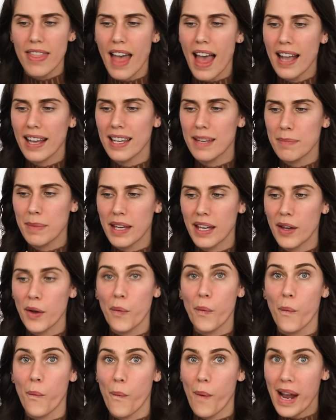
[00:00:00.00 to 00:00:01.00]
That can be
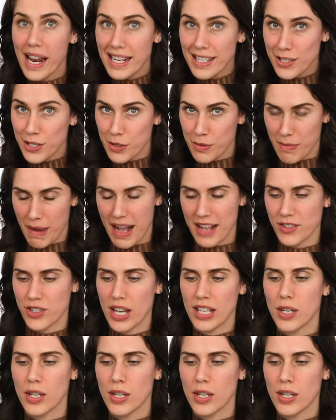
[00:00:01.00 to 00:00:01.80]
way too much.